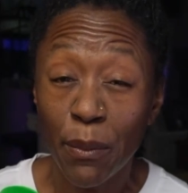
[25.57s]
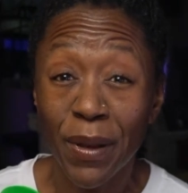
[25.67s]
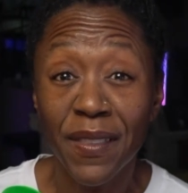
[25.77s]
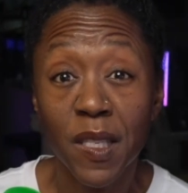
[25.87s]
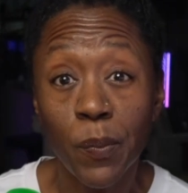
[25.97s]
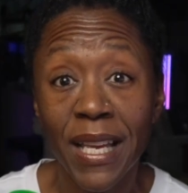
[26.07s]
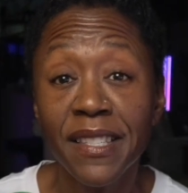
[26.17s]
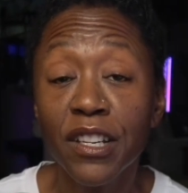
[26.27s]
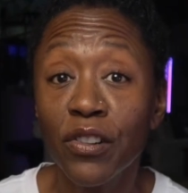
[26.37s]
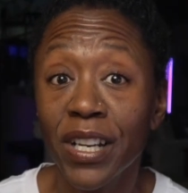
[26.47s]
But the
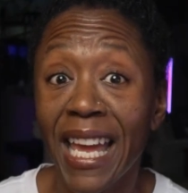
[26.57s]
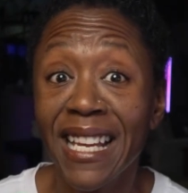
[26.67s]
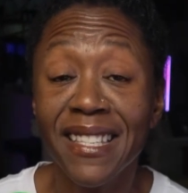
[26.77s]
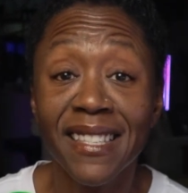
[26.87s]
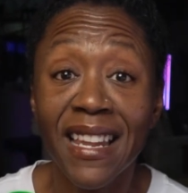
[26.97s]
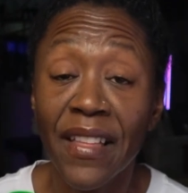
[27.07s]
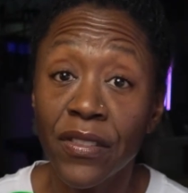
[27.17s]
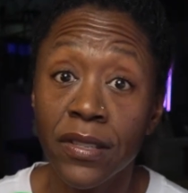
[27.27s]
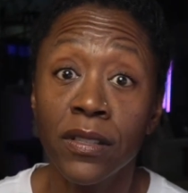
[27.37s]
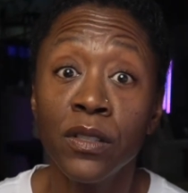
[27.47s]
space it creates is not
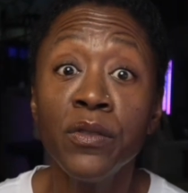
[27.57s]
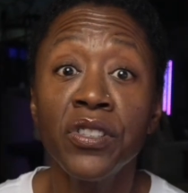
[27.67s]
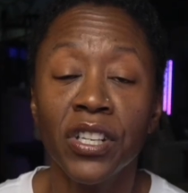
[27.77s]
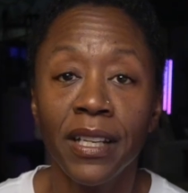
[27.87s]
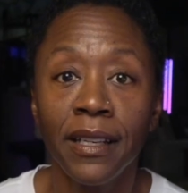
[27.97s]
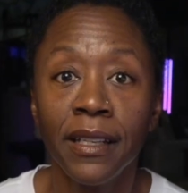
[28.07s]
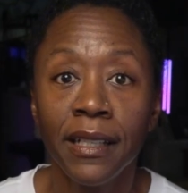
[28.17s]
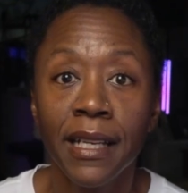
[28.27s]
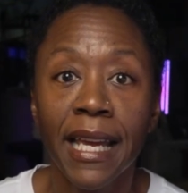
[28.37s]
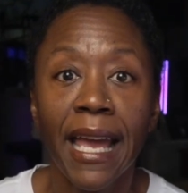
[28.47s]
the solution,
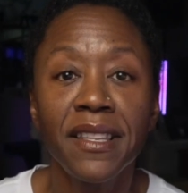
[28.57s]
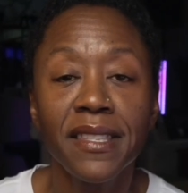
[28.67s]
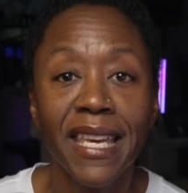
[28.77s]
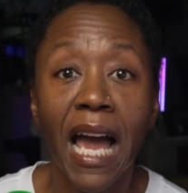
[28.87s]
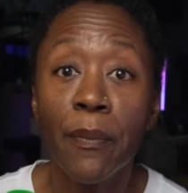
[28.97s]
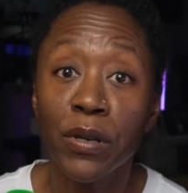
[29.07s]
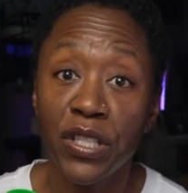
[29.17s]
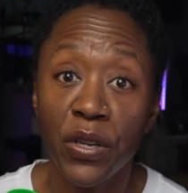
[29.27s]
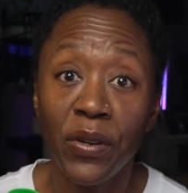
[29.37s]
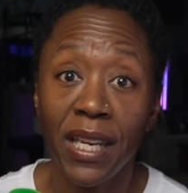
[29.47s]
it's the
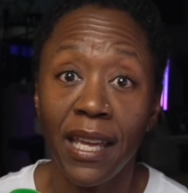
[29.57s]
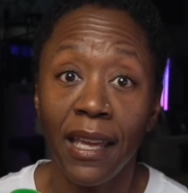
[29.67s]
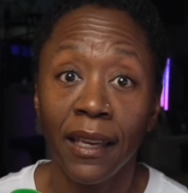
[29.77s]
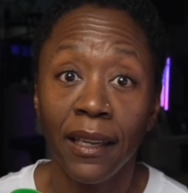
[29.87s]
opportunity.